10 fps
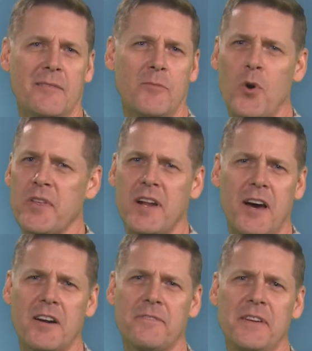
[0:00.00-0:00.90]
More than
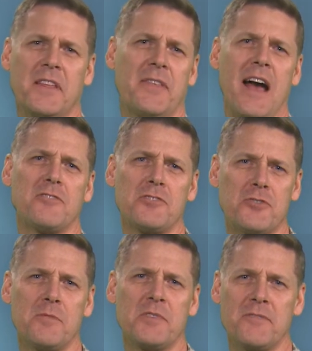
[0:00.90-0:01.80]
150,000
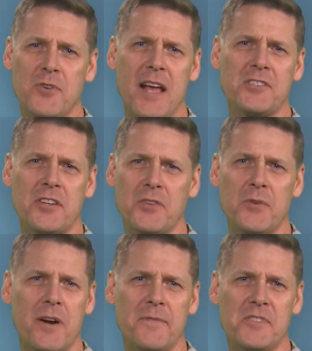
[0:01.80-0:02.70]
troops have transited through
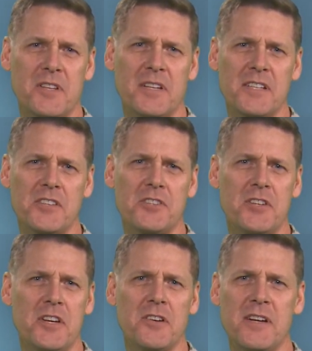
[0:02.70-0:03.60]
our facilities this
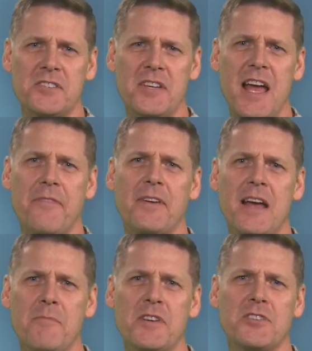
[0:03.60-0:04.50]
year as the
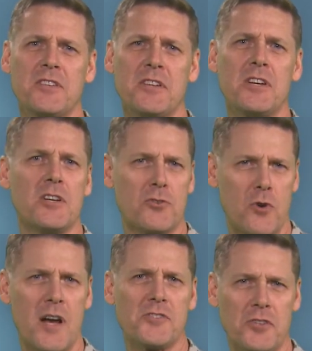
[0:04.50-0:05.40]
Afghan mission
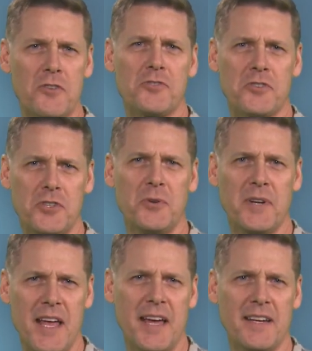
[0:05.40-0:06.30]
draws closer to
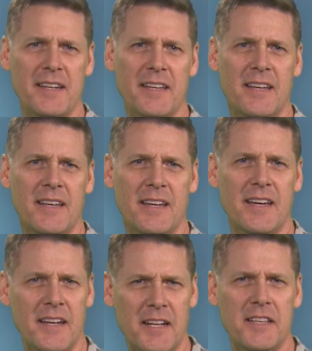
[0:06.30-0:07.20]
an end.
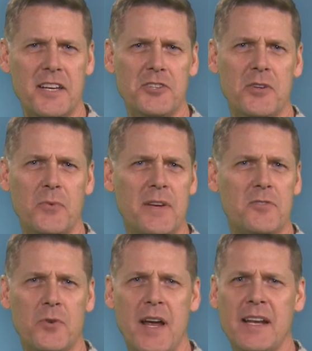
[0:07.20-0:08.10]
And in addition, we've
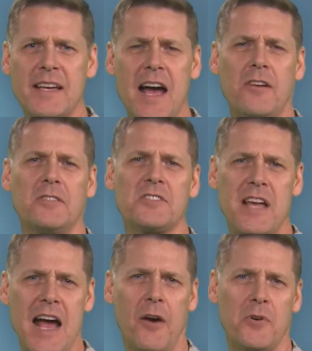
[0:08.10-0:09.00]
trained countless
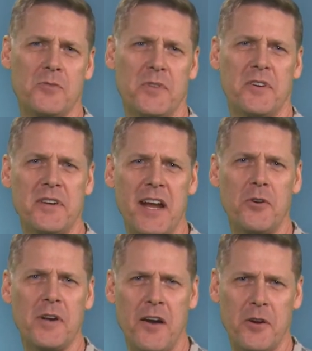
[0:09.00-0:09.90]
hours with our
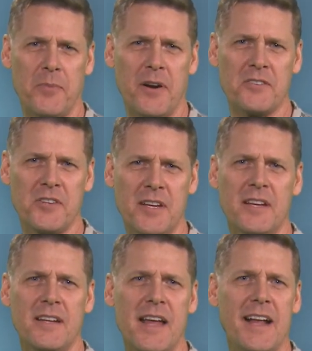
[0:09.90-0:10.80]
NATO counterparts,
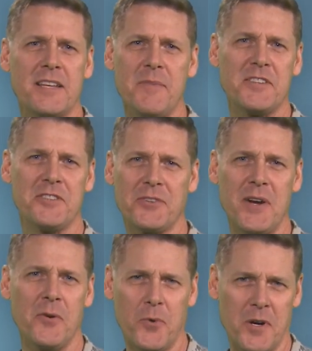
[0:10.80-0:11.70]
not to mention the
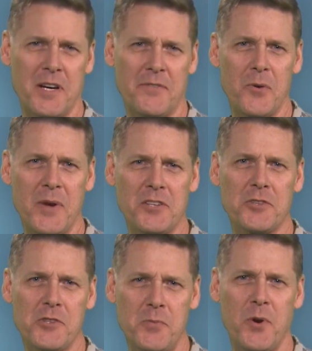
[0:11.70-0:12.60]
great work
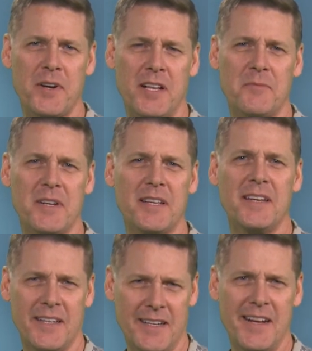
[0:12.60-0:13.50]
regional support element
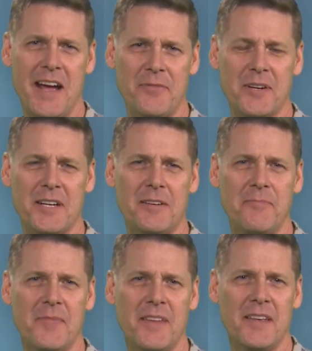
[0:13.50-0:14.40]
in Africa.
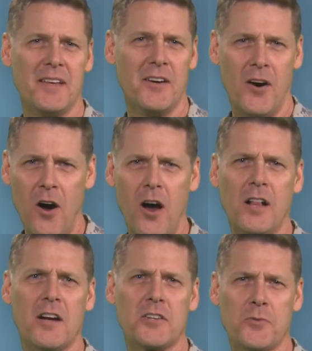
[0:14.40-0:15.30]

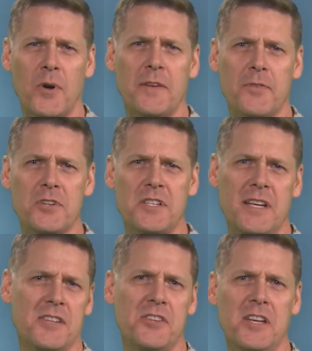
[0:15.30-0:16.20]
All our 21st
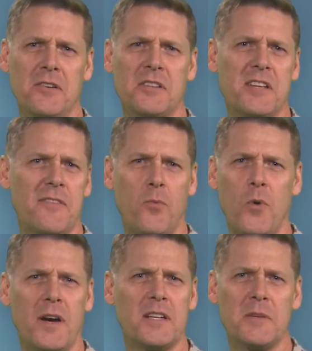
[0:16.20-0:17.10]
TSC units have
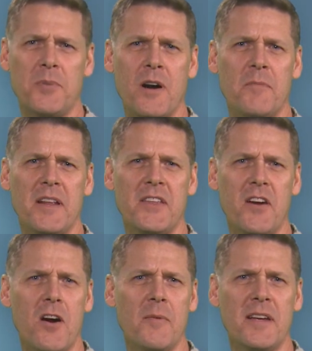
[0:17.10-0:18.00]
won Department of the
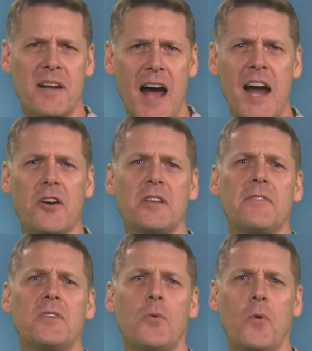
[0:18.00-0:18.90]
Army and higher
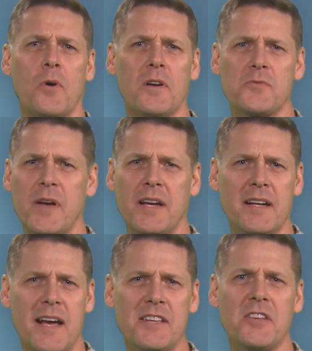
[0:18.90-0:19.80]
level awards
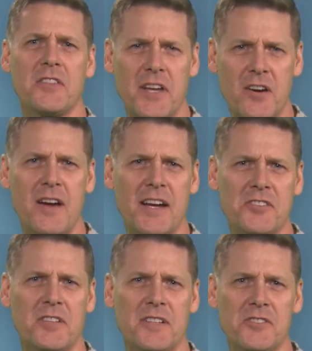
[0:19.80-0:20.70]
recognizing their
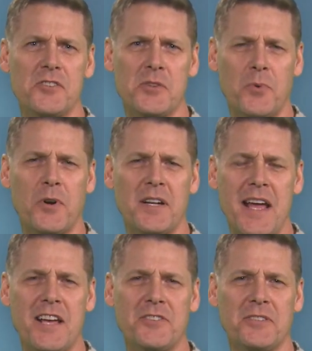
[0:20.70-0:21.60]
excellence in supporting
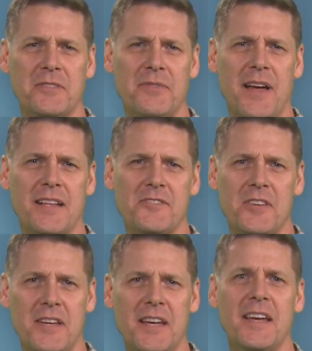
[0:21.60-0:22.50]
national defense.
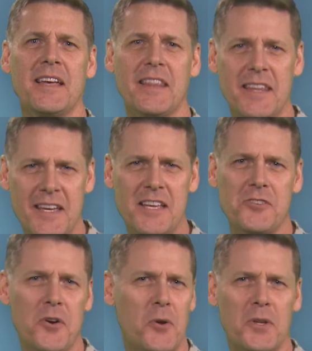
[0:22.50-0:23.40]
These
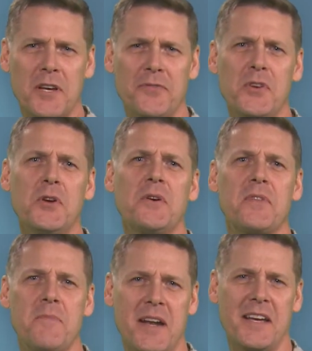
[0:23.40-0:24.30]
are only a few of
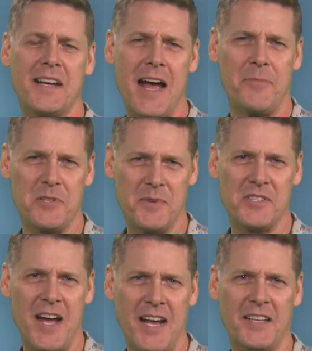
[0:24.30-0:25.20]
the many accomplishments
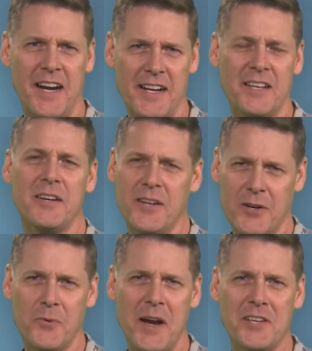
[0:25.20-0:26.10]
highlighting
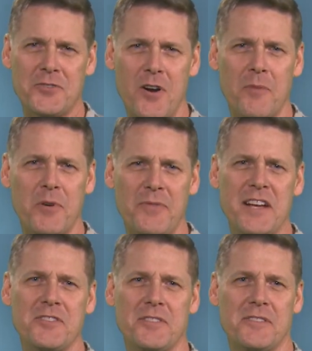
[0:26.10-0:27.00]
Ready Strong
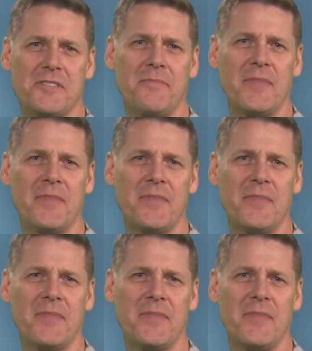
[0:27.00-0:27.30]
professionals.